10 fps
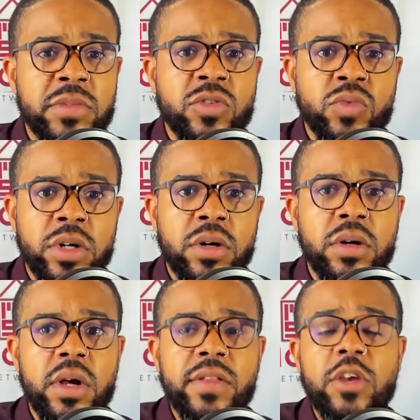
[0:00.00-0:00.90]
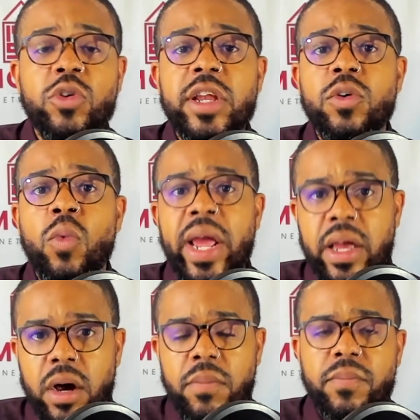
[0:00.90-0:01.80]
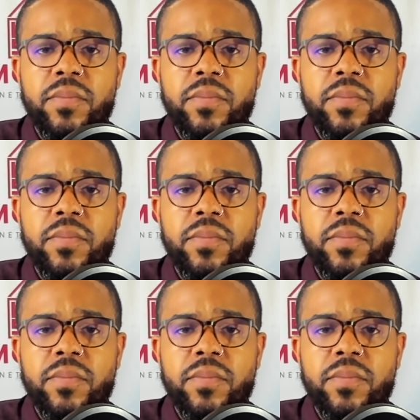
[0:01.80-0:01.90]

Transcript: is real, then you need to wake up.